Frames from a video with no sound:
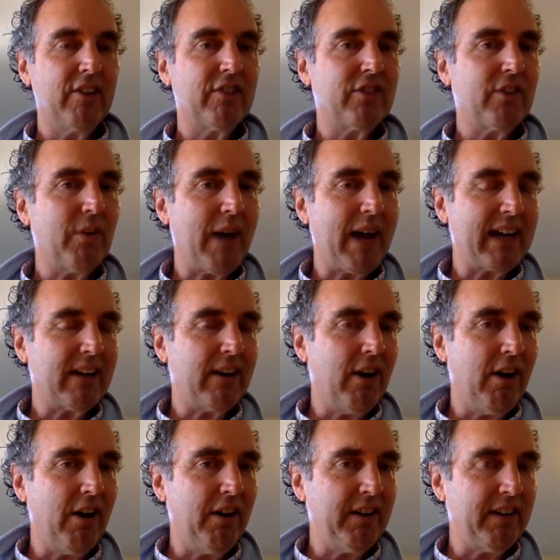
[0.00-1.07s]
So I
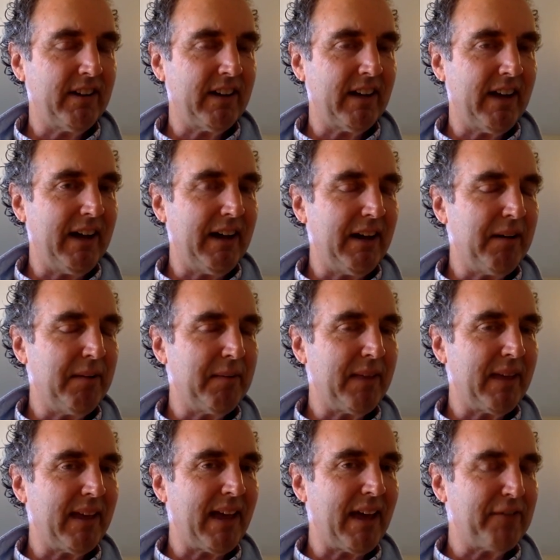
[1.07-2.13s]
called um,
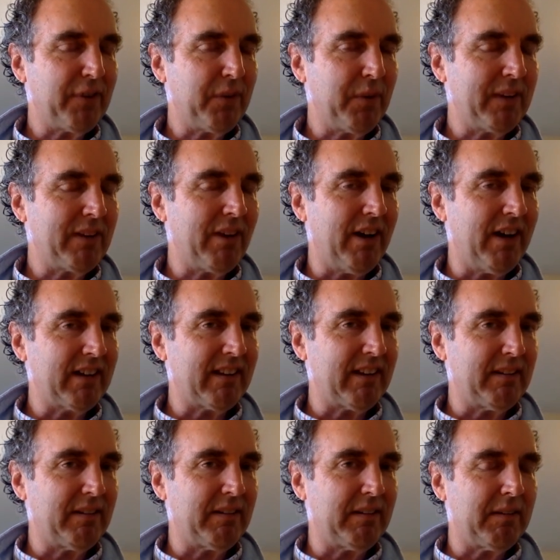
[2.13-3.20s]
after we talked
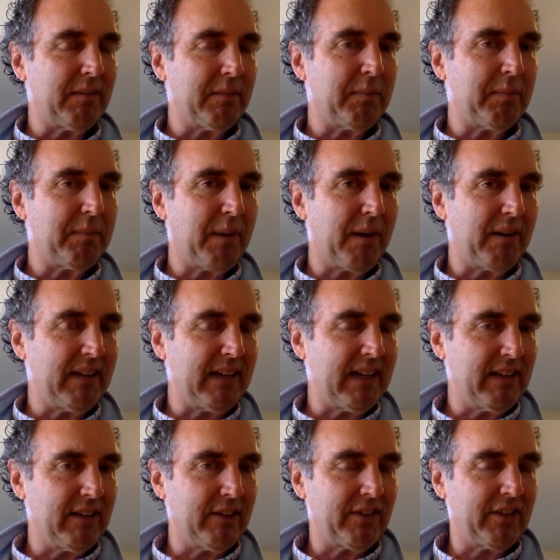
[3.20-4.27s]
and partly
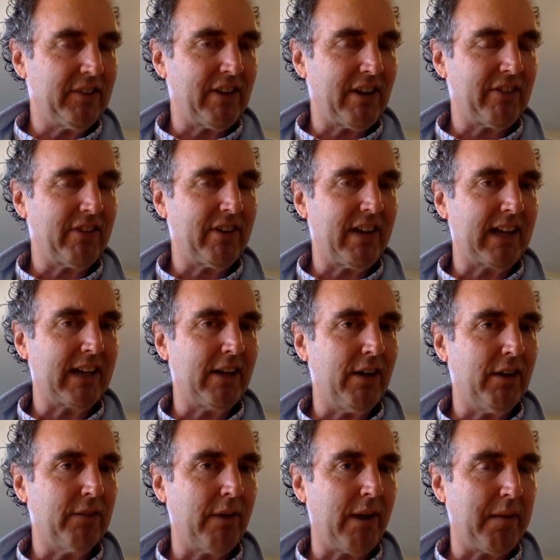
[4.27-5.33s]
at your suggestion, I
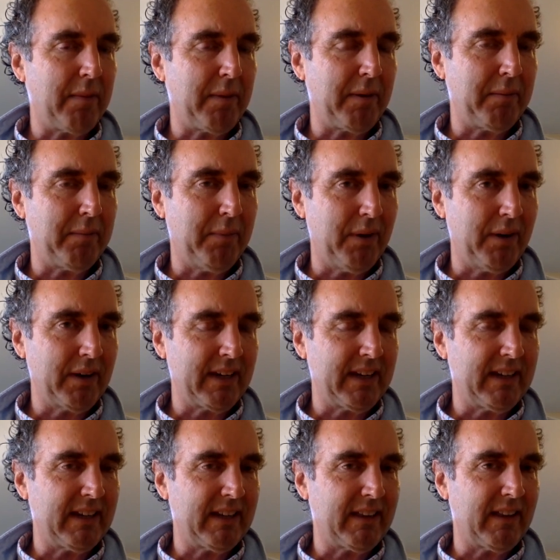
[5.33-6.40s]
called Robert
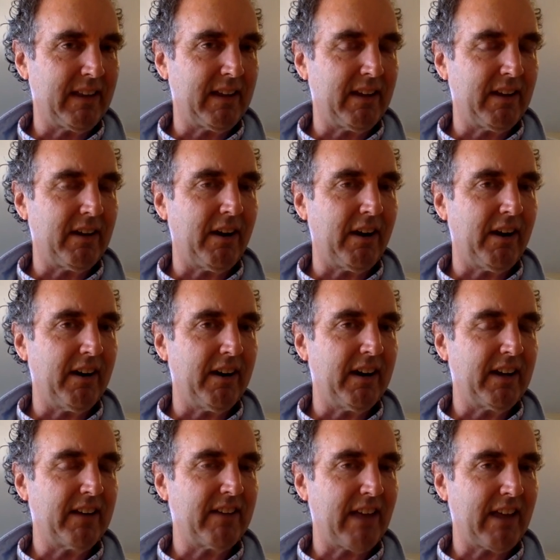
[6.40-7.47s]
Morgan at the our
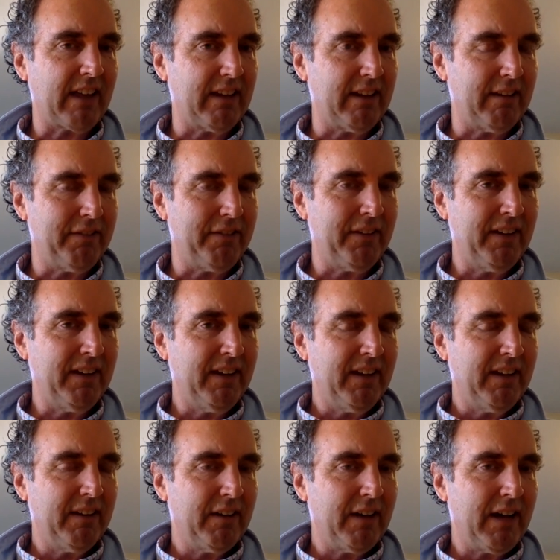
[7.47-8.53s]
executive
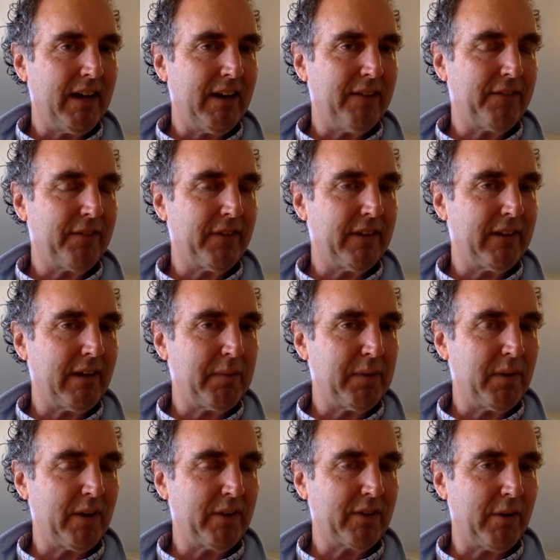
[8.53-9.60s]
uh, for the
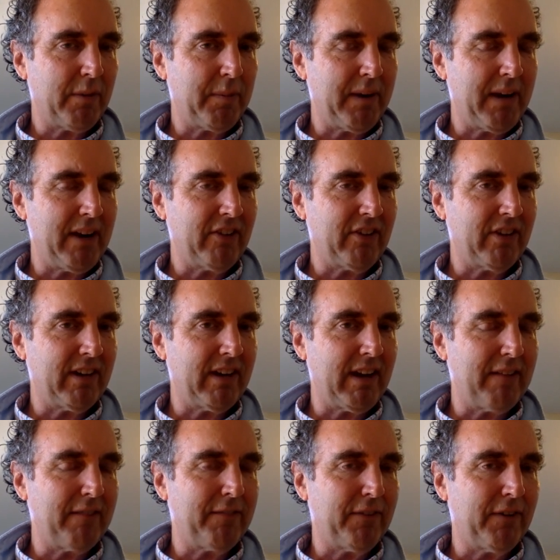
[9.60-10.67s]
WS Corporation
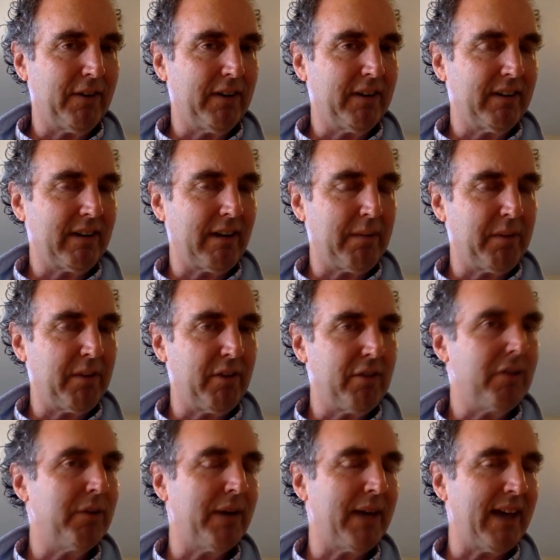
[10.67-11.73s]
and for
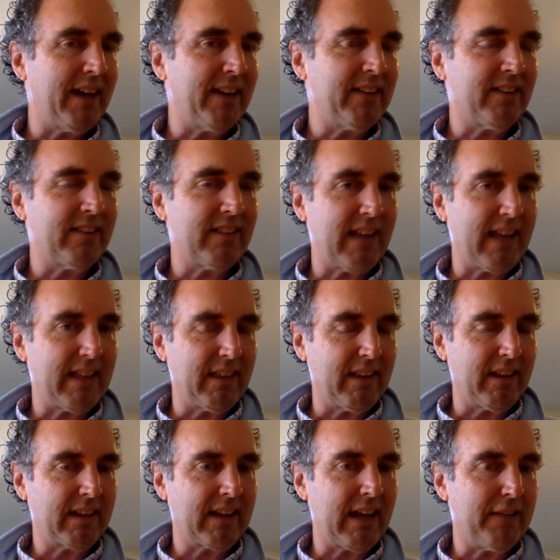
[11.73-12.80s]
WUAS at
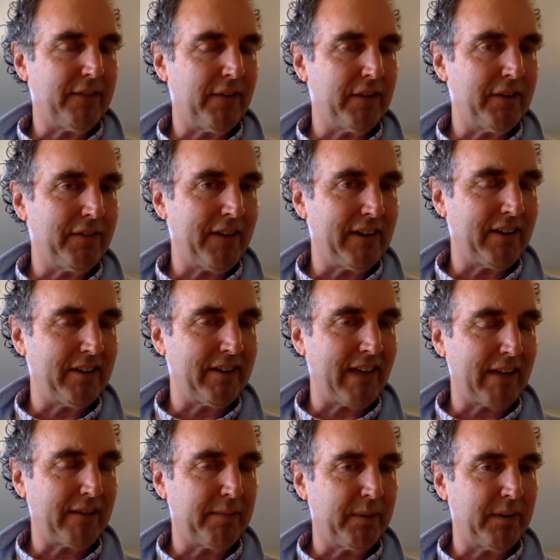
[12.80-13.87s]
the California Franchise
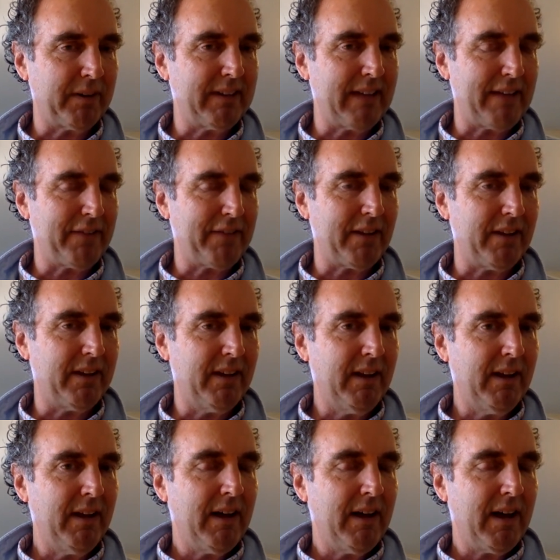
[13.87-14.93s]
Tax Board and left a,
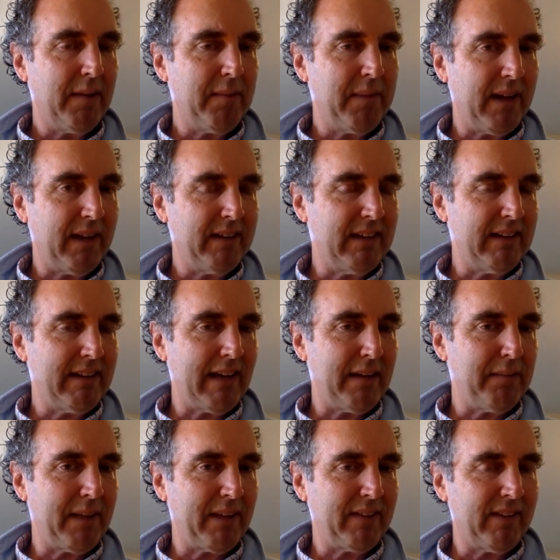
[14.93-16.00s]
a, a
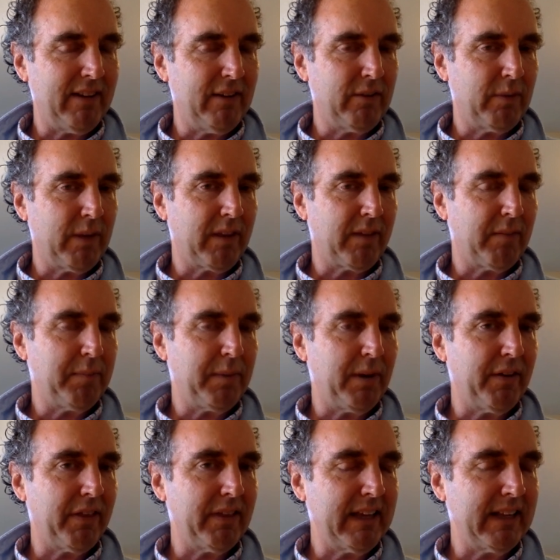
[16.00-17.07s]
detailed message with
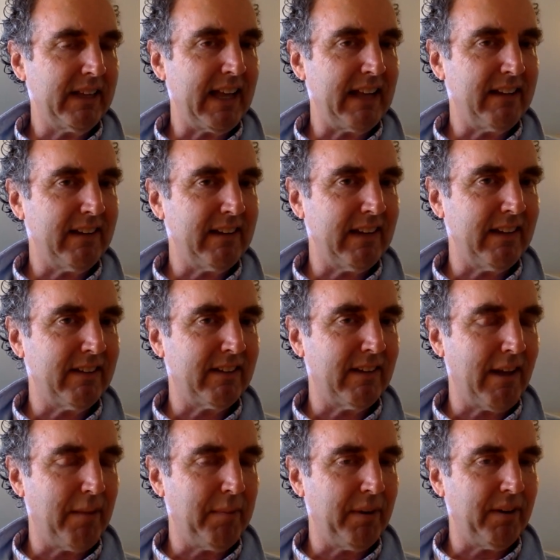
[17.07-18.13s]
both legal entities'
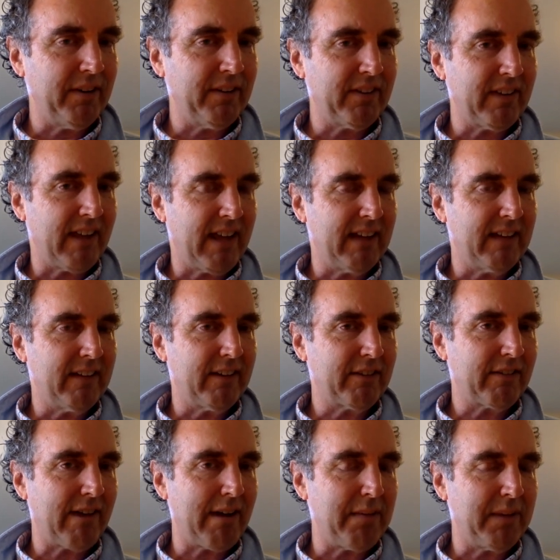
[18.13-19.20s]
numbers and
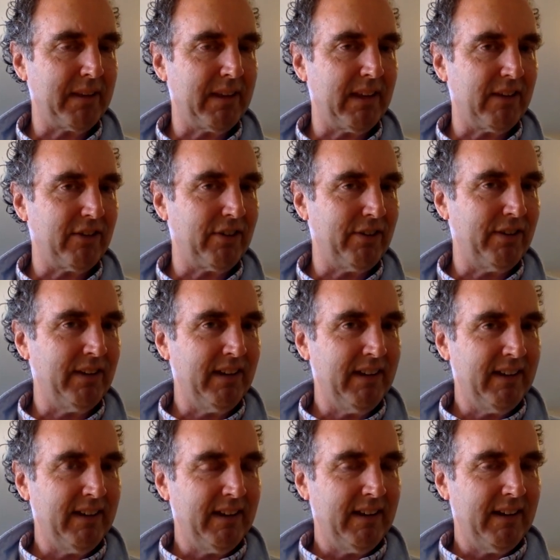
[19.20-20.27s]
describing the issue.
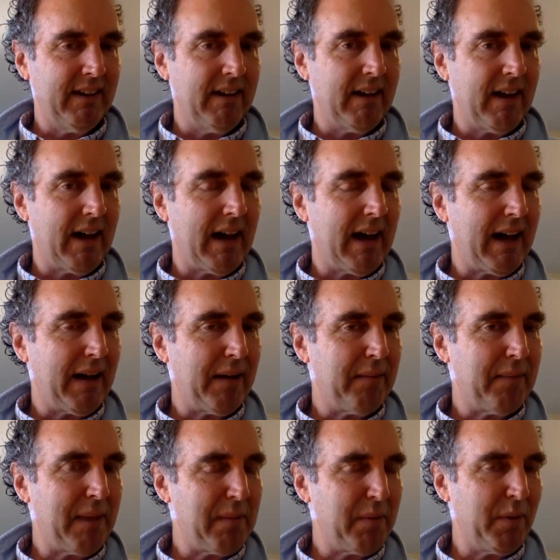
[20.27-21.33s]
Uh,
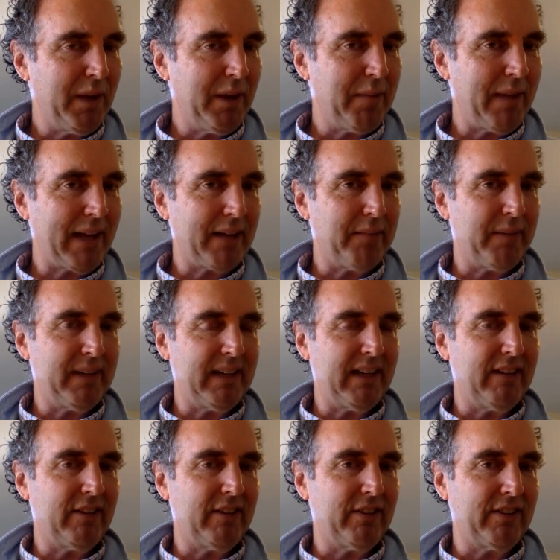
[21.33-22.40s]
maybe we'll hear back on Monday
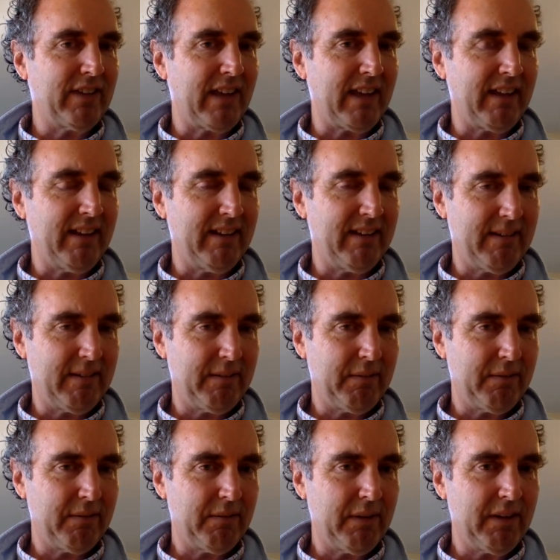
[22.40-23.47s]
and Tuesday.
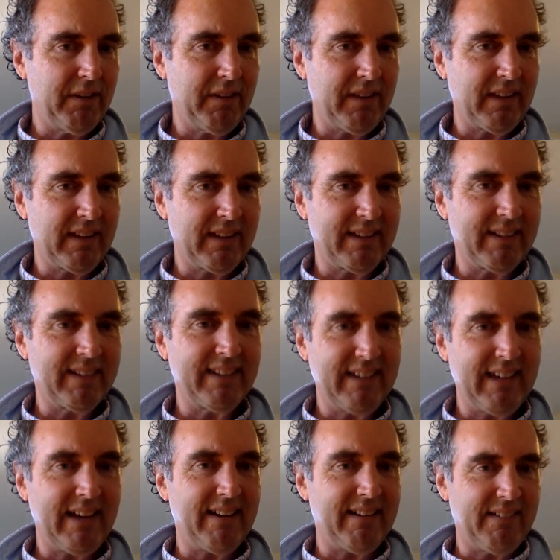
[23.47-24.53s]
What do you okay. think?
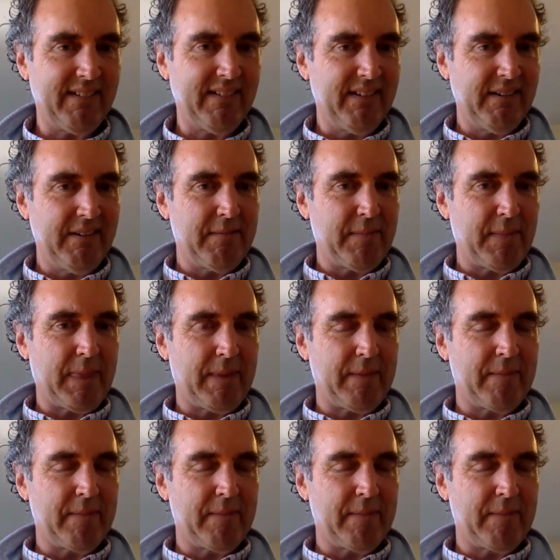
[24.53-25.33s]
Yeah. Well,